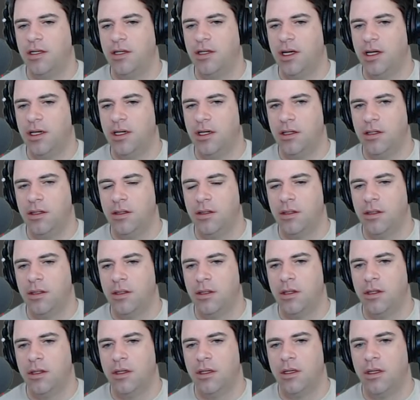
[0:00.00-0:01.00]
data
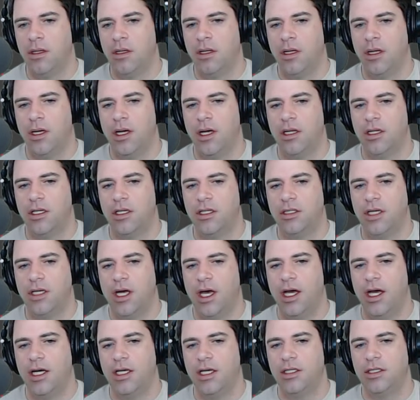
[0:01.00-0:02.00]
and the
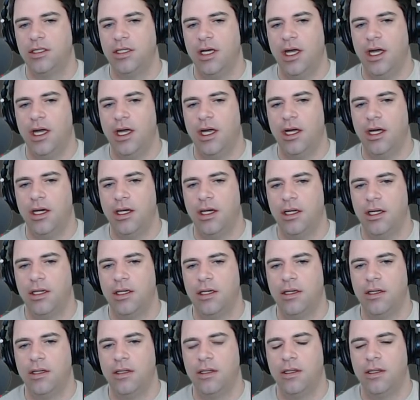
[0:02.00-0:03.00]
size,
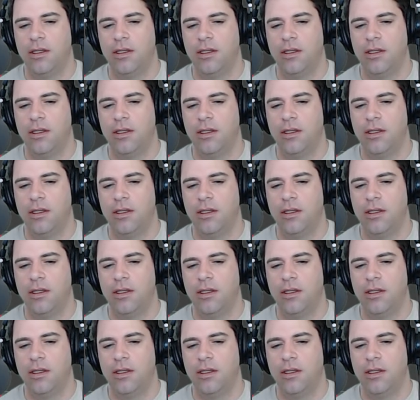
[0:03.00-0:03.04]
and